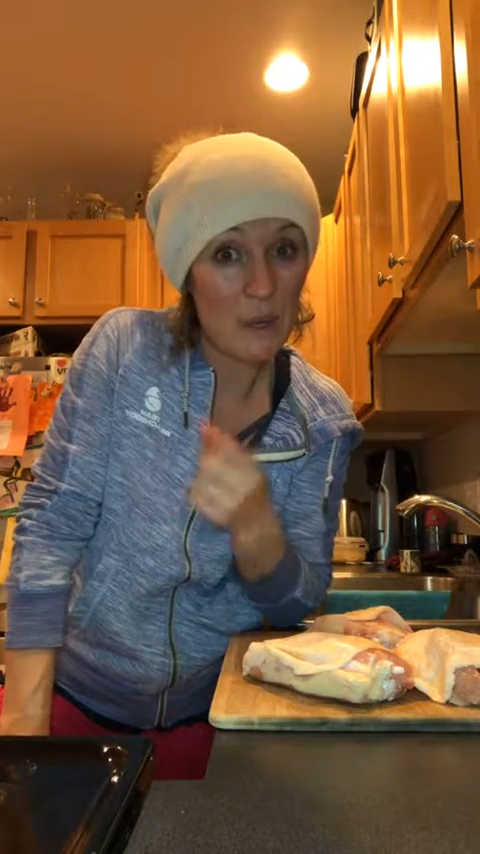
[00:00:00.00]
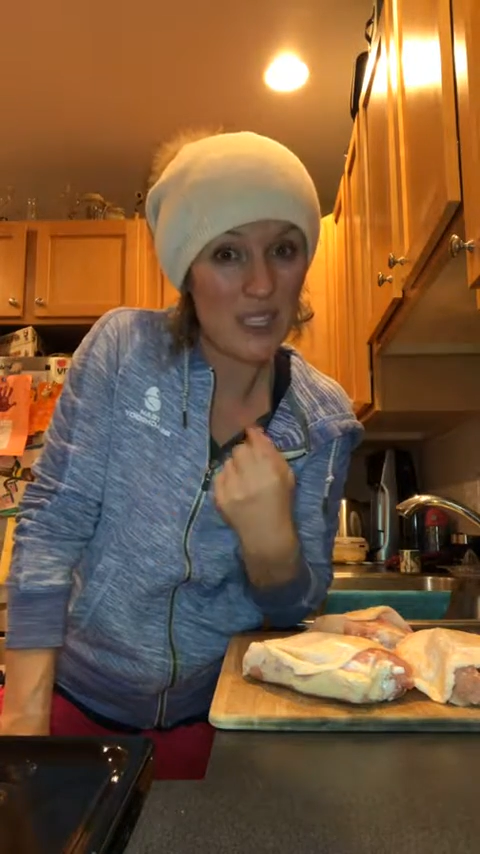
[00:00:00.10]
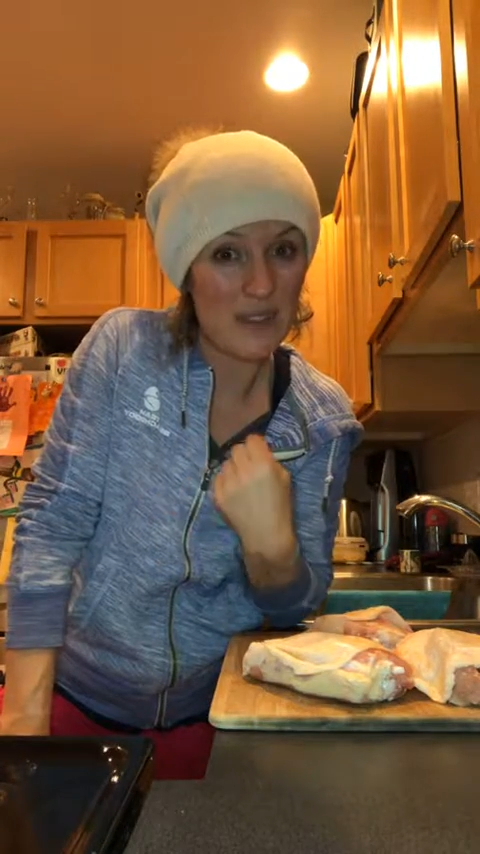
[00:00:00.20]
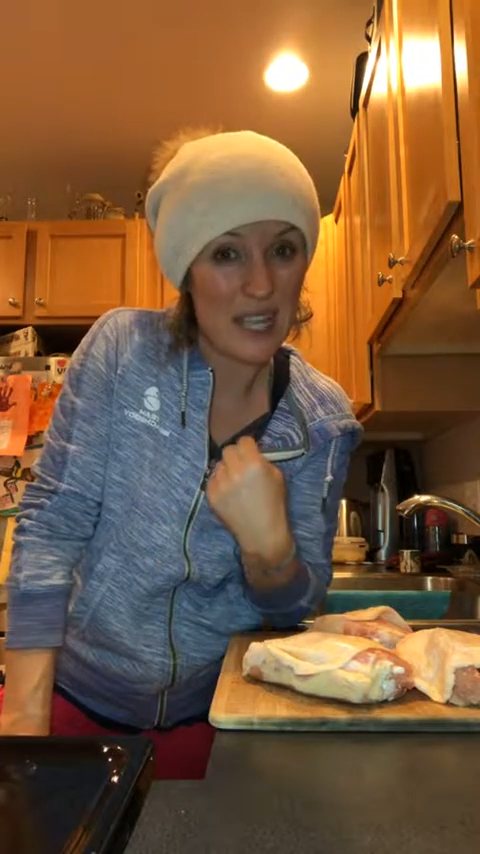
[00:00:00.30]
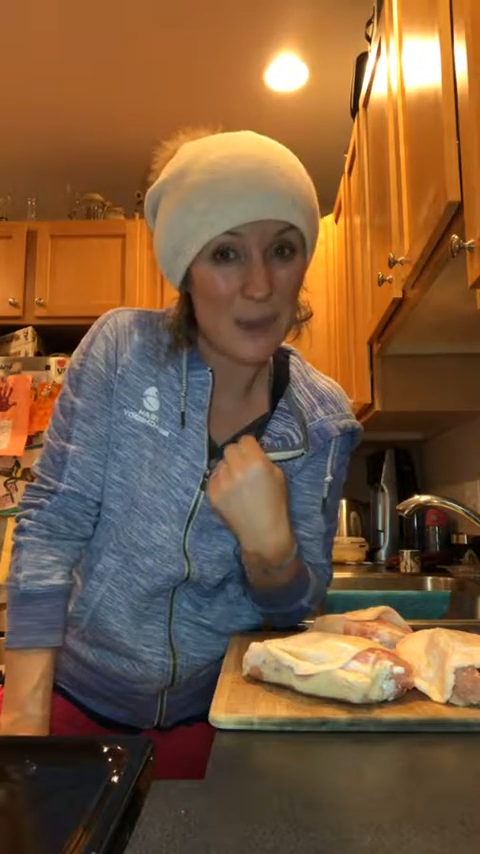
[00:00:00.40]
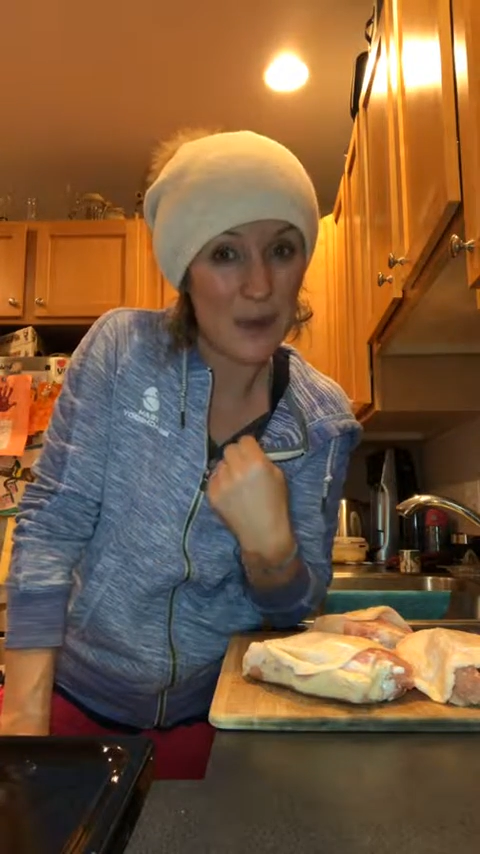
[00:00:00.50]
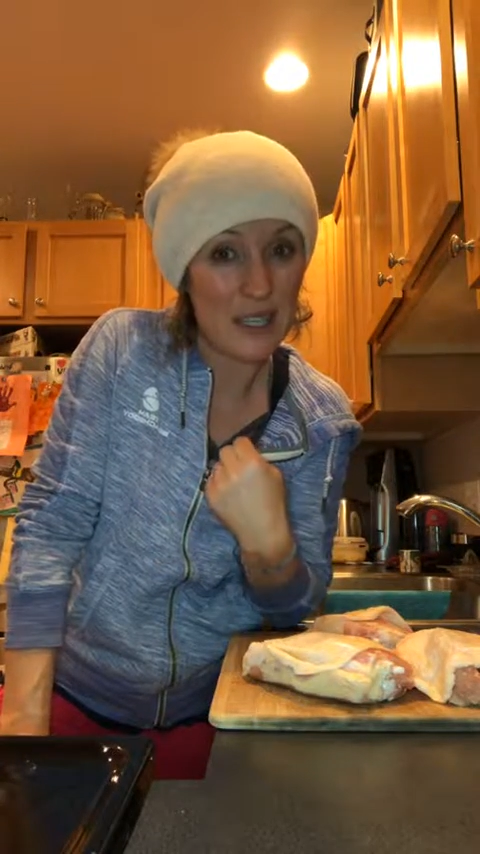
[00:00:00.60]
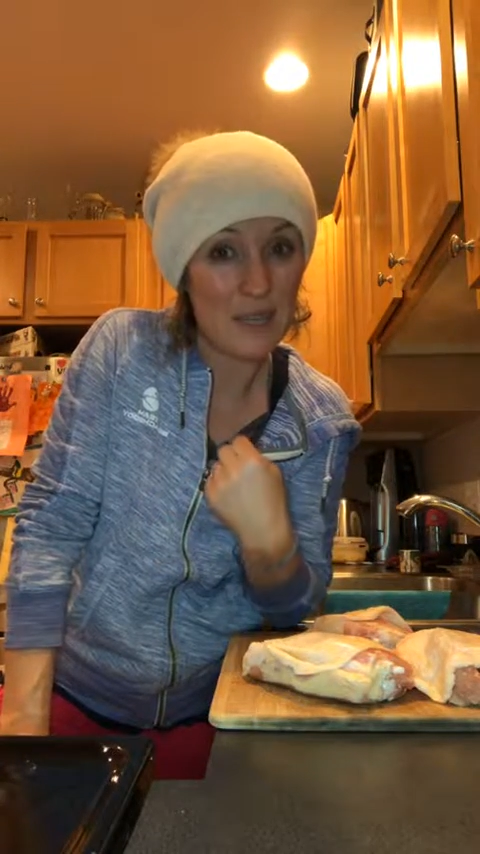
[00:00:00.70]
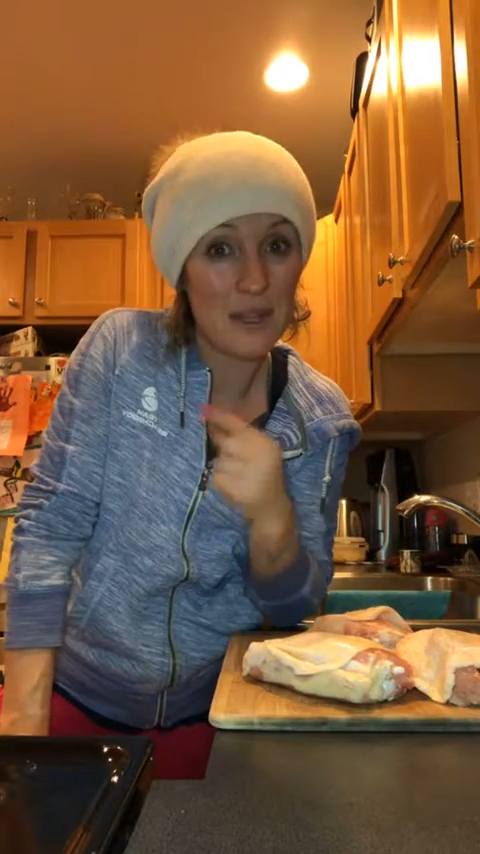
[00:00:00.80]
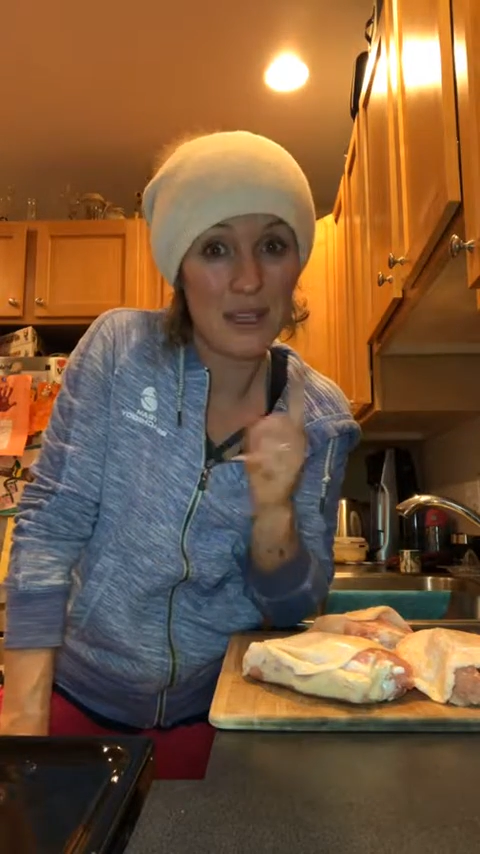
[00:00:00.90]
because if it's
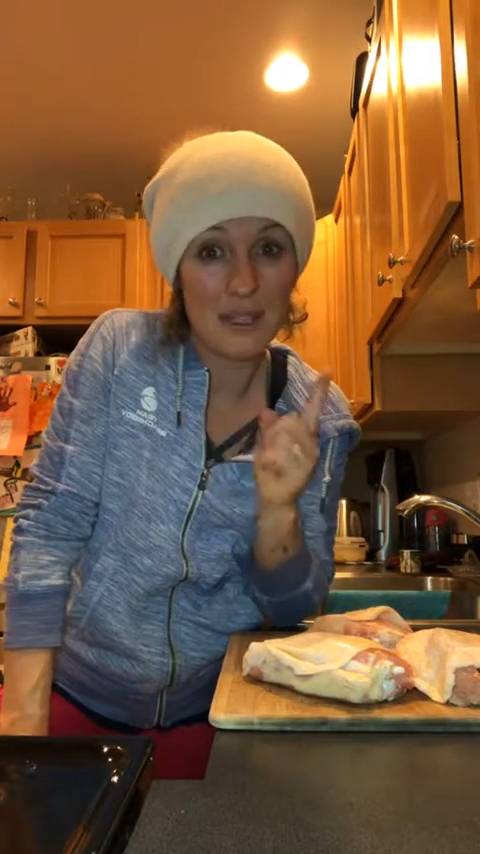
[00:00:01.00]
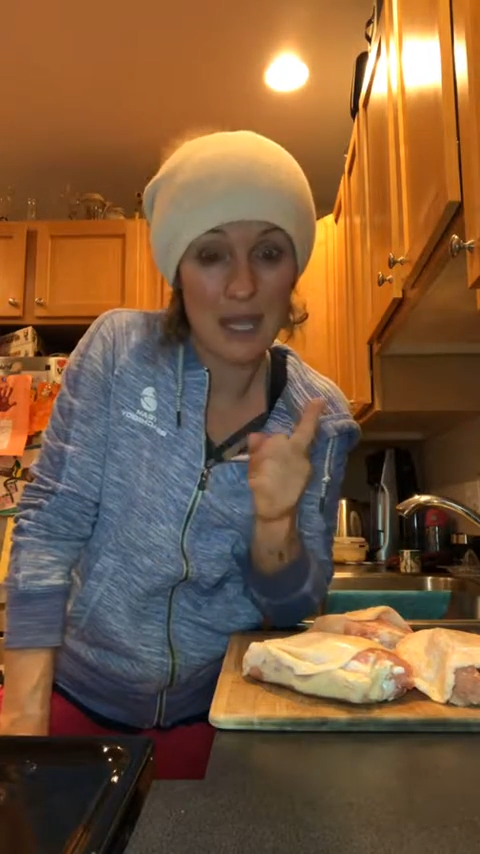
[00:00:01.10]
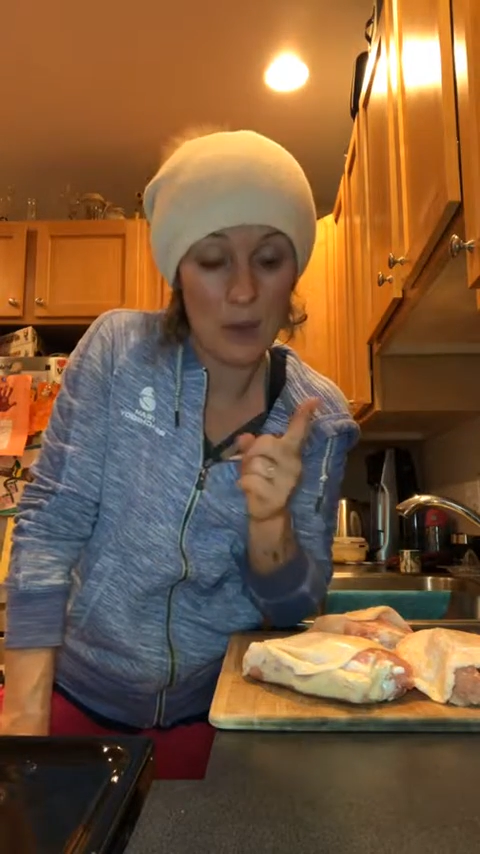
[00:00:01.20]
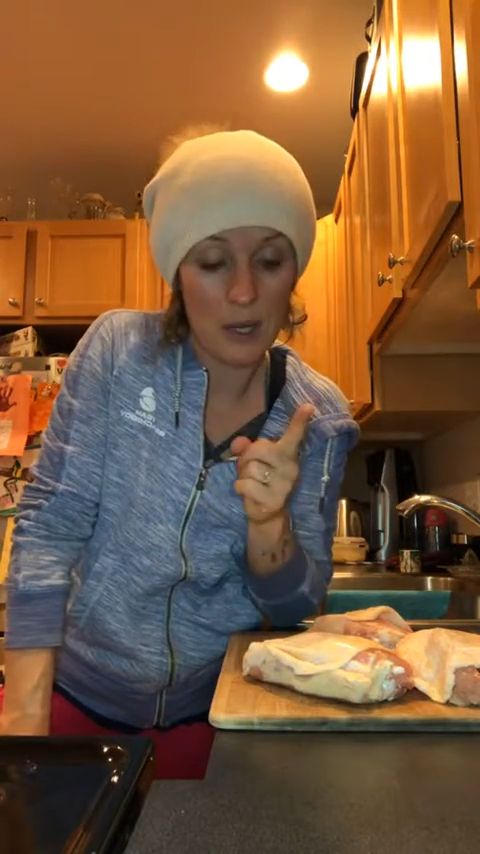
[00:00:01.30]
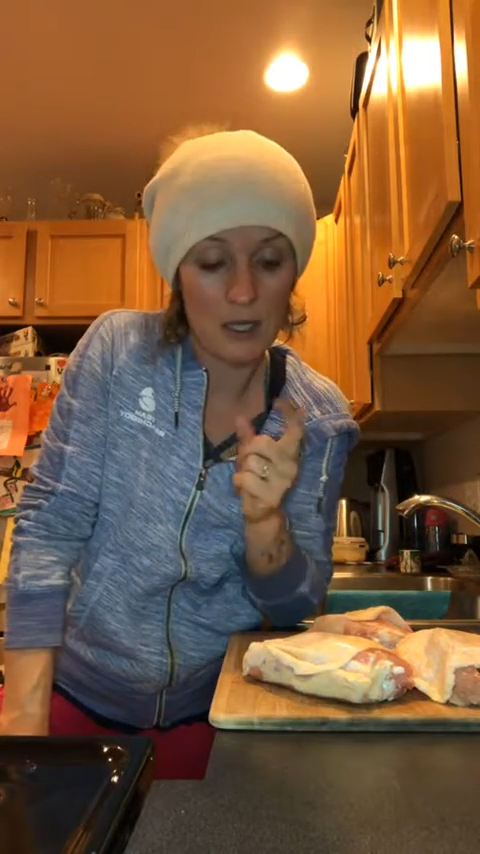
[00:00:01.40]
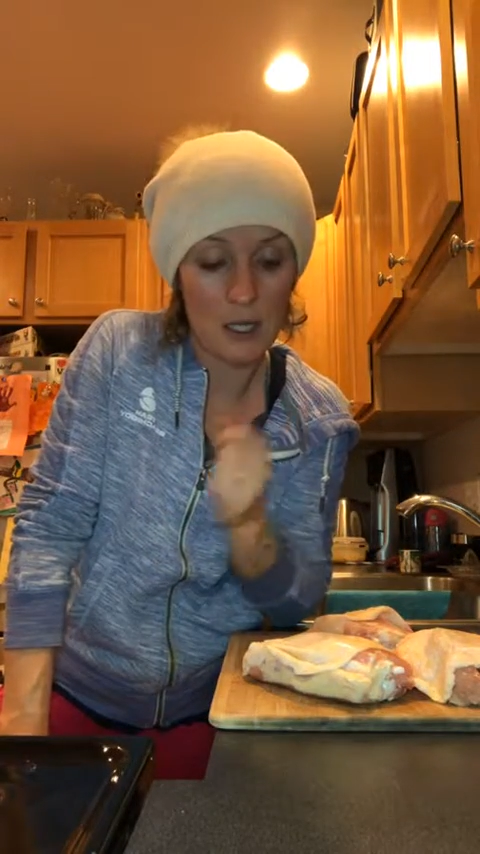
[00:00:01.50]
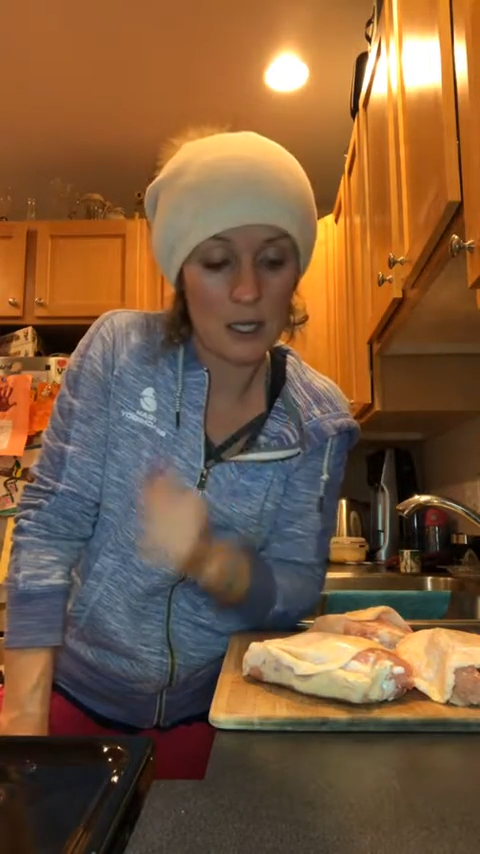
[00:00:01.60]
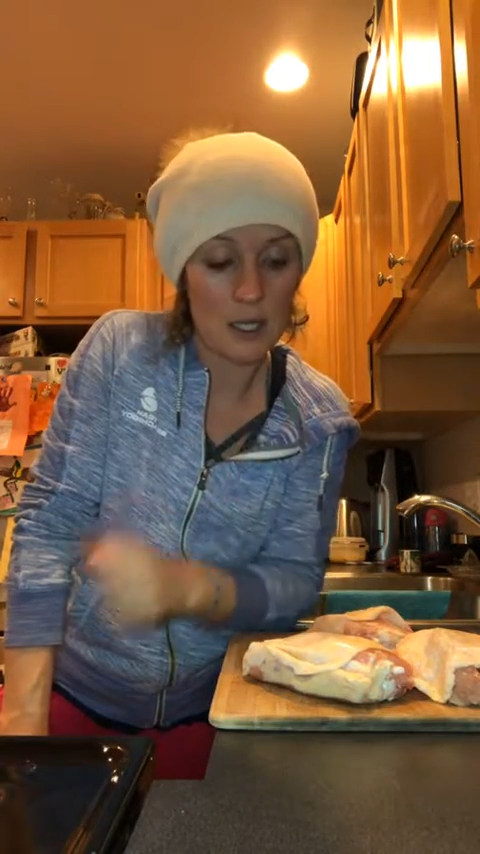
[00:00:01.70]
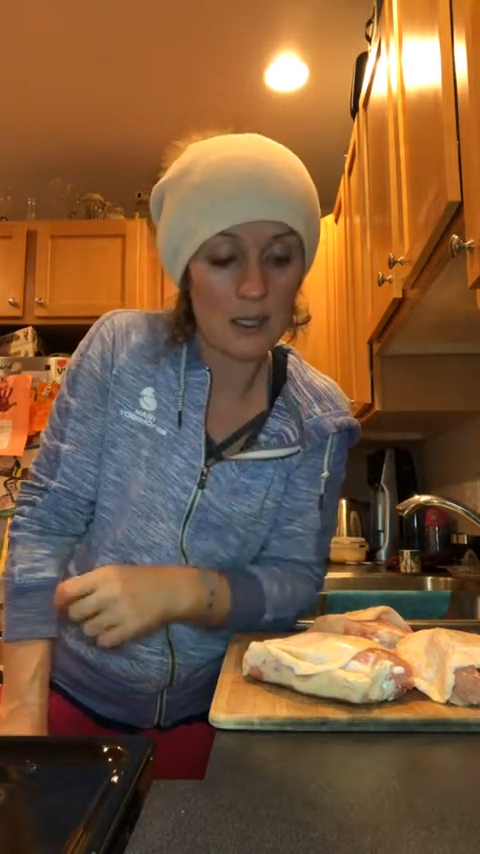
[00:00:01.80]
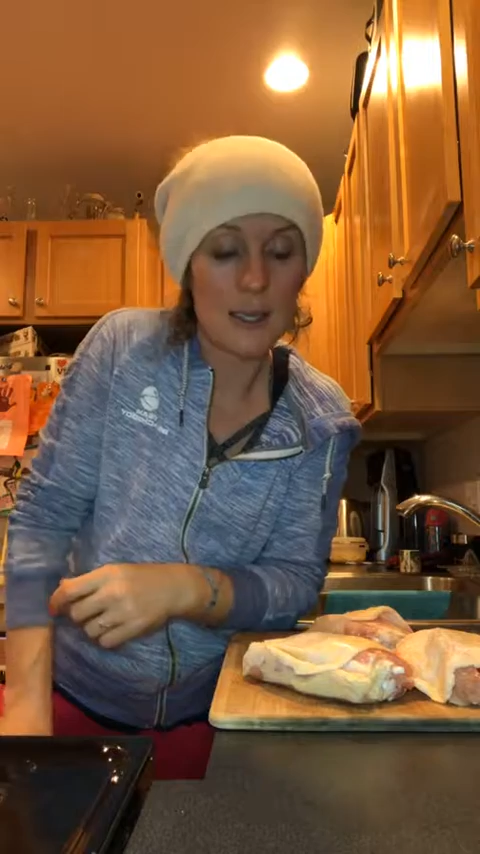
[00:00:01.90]
happening to me, it's happening to
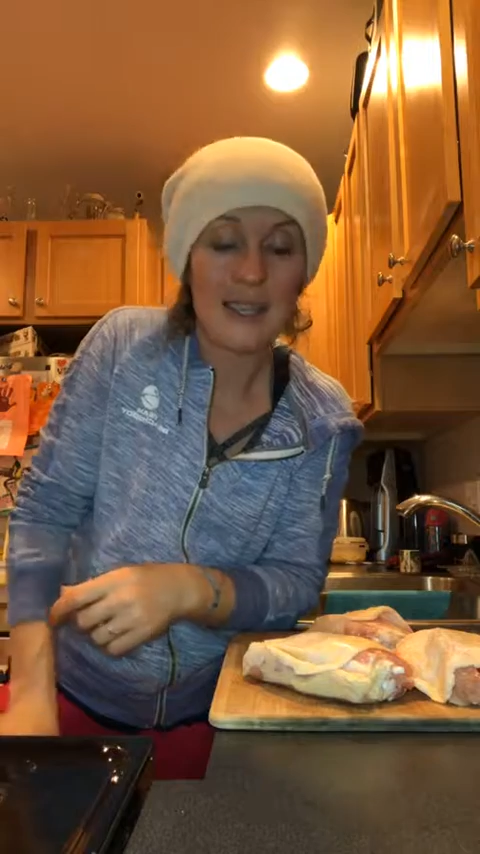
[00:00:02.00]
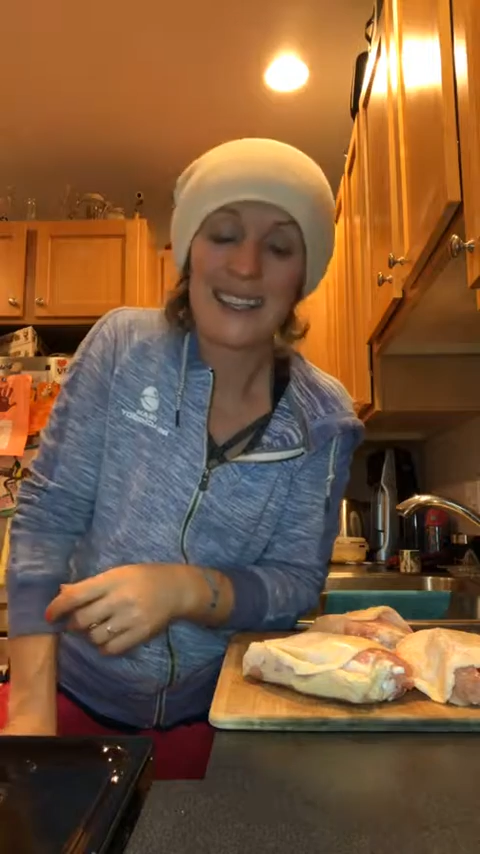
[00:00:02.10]
others.